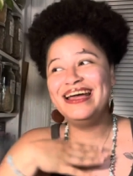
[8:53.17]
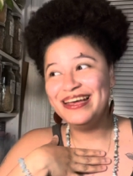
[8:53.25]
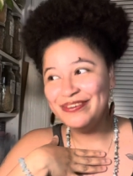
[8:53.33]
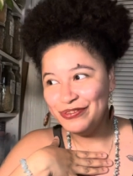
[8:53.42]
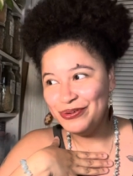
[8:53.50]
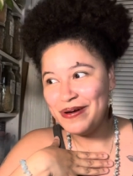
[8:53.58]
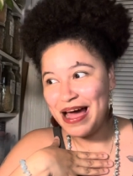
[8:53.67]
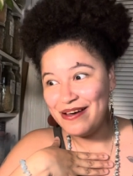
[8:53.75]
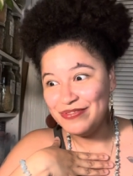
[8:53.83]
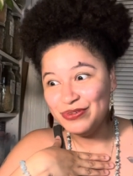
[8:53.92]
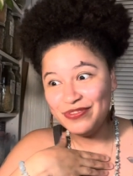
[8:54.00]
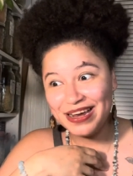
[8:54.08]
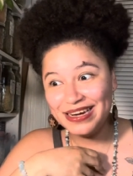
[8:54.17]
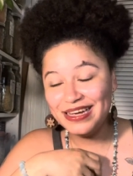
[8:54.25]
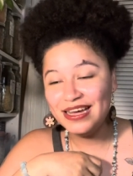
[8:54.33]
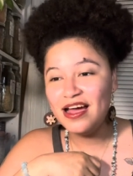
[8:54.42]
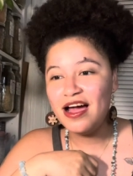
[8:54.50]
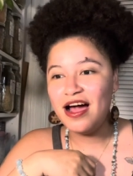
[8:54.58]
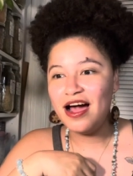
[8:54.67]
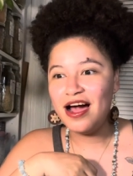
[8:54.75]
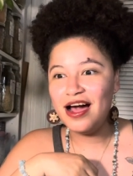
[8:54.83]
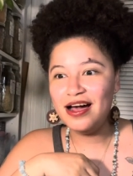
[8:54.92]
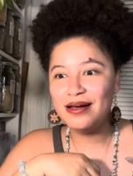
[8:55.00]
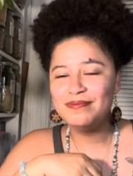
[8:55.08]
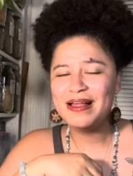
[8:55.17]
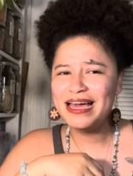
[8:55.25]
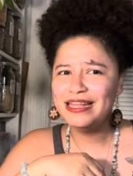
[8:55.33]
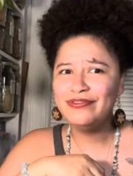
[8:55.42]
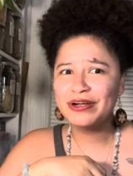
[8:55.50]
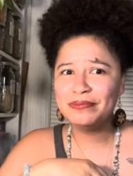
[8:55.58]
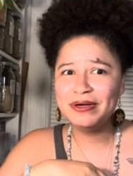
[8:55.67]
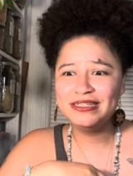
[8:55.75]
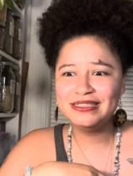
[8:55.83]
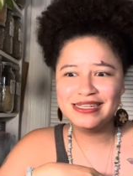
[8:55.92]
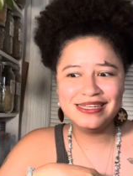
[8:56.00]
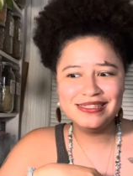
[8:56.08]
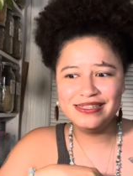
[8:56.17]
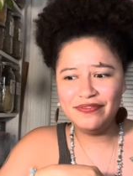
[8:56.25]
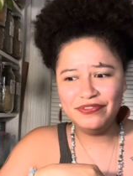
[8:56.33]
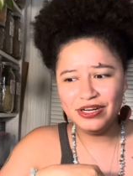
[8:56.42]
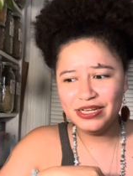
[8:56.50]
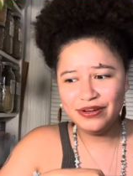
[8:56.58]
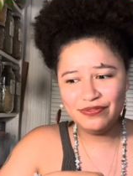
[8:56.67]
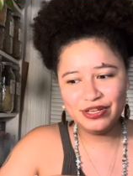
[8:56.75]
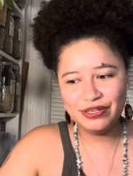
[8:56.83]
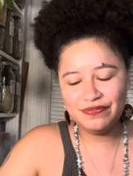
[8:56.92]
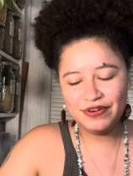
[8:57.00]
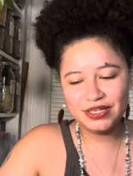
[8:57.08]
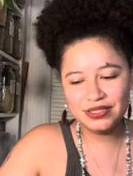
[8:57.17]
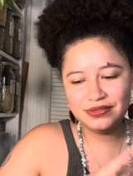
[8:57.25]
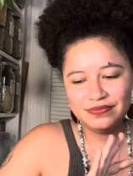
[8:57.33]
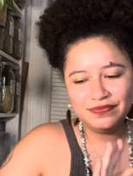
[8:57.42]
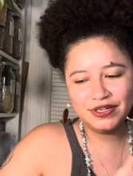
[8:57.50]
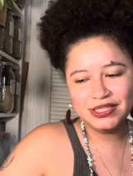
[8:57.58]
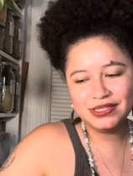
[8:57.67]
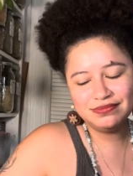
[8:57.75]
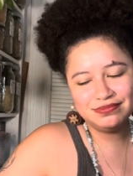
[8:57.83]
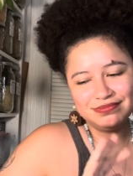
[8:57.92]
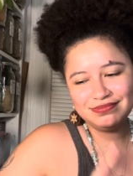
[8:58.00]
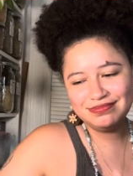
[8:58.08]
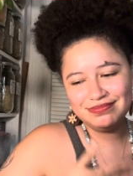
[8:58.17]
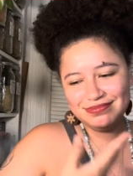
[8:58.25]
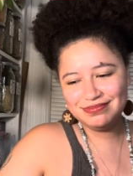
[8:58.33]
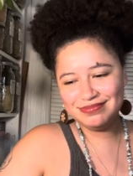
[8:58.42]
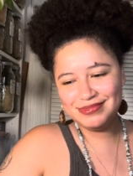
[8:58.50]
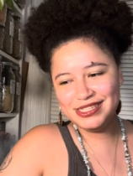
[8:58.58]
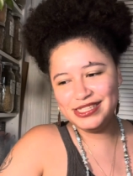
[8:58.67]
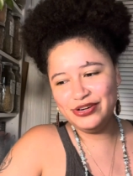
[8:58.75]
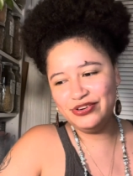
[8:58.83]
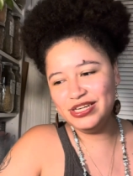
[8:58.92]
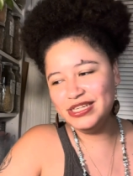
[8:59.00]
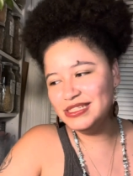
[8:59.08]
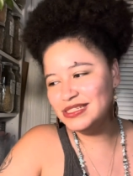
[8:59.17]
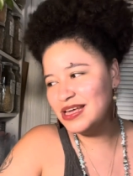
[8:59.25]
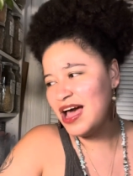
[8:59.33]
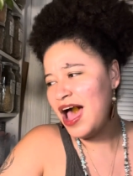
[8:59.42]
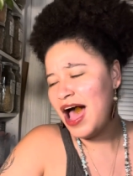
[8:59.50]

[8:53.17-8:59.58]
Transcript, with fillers: if you haven't read it, um, highly recommend. It's definitely a really fun, fun series.